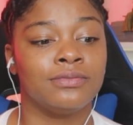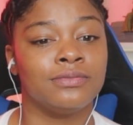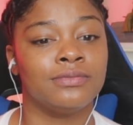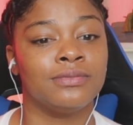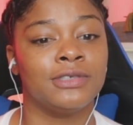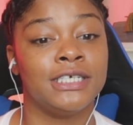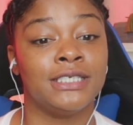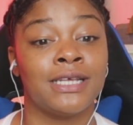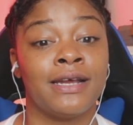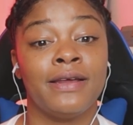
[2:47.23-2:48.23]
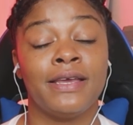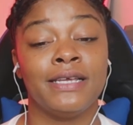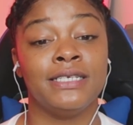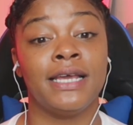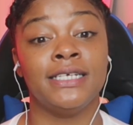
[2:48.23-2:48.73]
He's there.
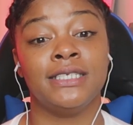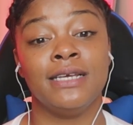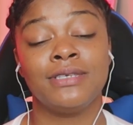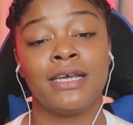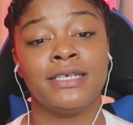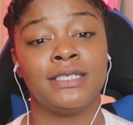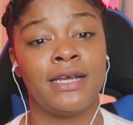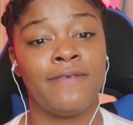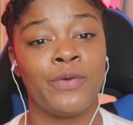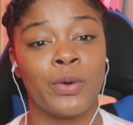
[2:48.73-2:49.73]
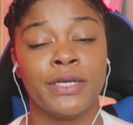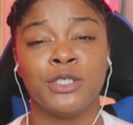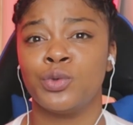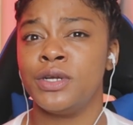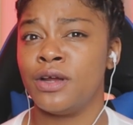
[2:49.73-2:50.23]
He seems like he's there for her.
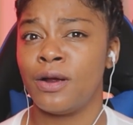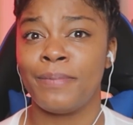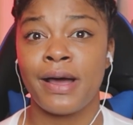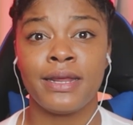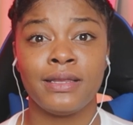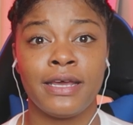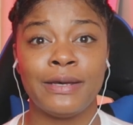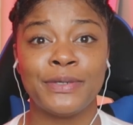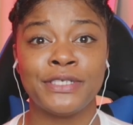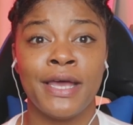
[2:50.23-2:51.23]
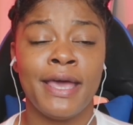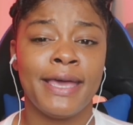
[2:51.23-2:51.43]
He's reading her body language.